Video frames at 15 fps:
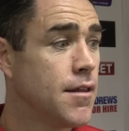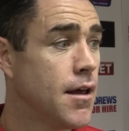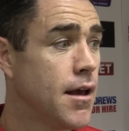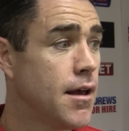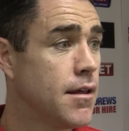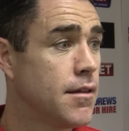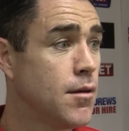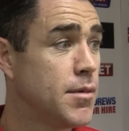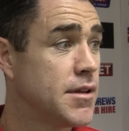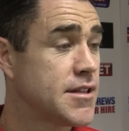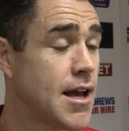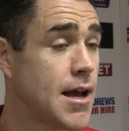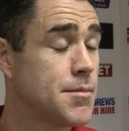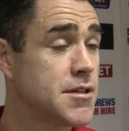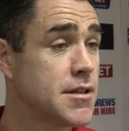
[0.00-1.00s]
There'll be
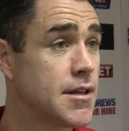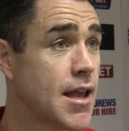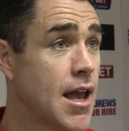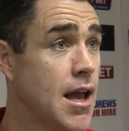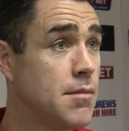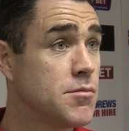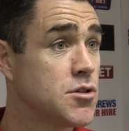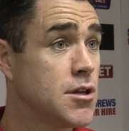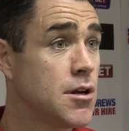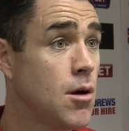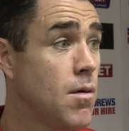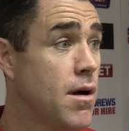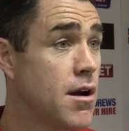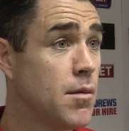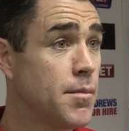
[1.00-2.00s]
times at the games, you
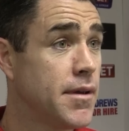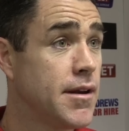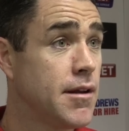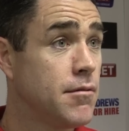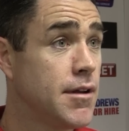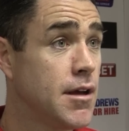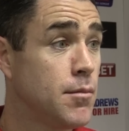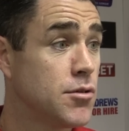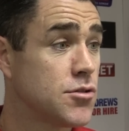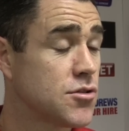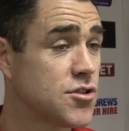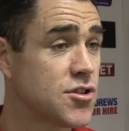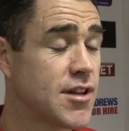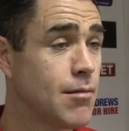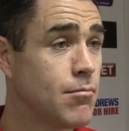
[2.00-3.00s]
know, where it'll be 0-0, but
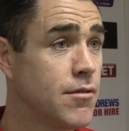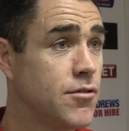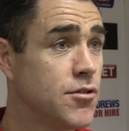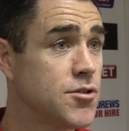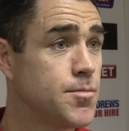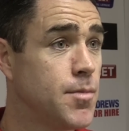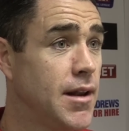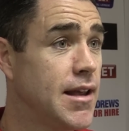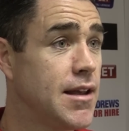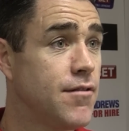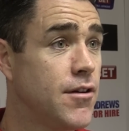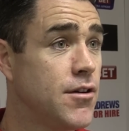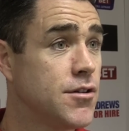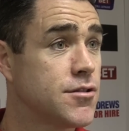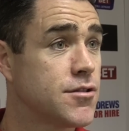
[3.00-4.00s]
just stick with us,
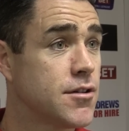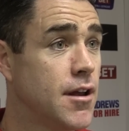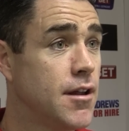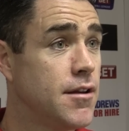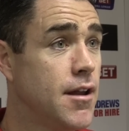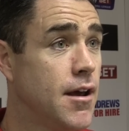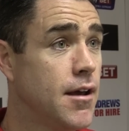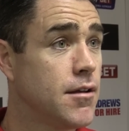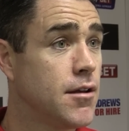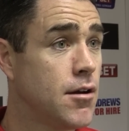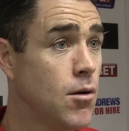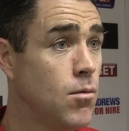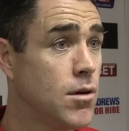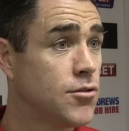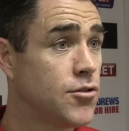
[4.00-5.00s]
believe in us, and, you
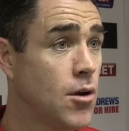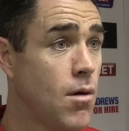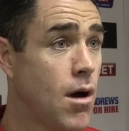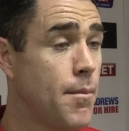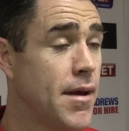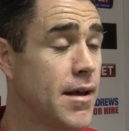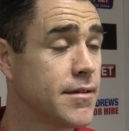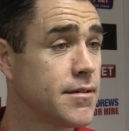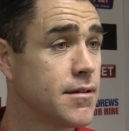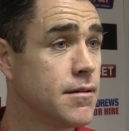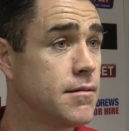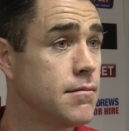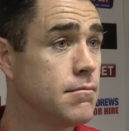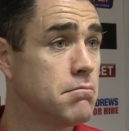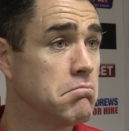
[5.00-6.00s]
know, we'll do our best
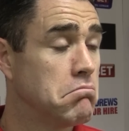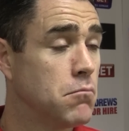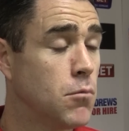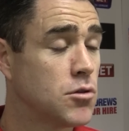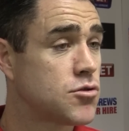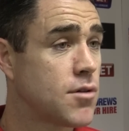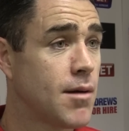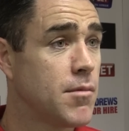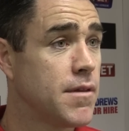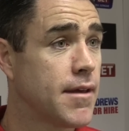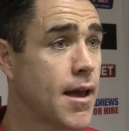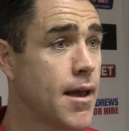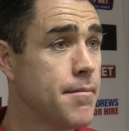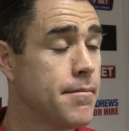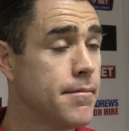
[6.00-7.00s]
and we'll try and win the
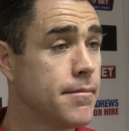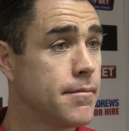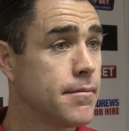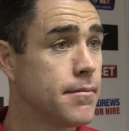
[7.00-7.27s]
game.